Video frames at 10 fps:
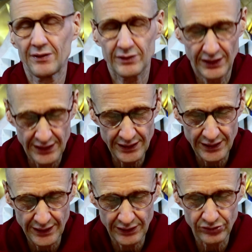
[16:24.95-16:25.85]
The key
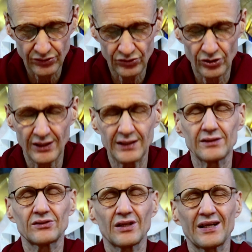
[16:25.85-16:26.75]
thing is to try
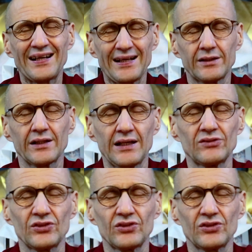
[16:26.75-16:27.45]
and again and again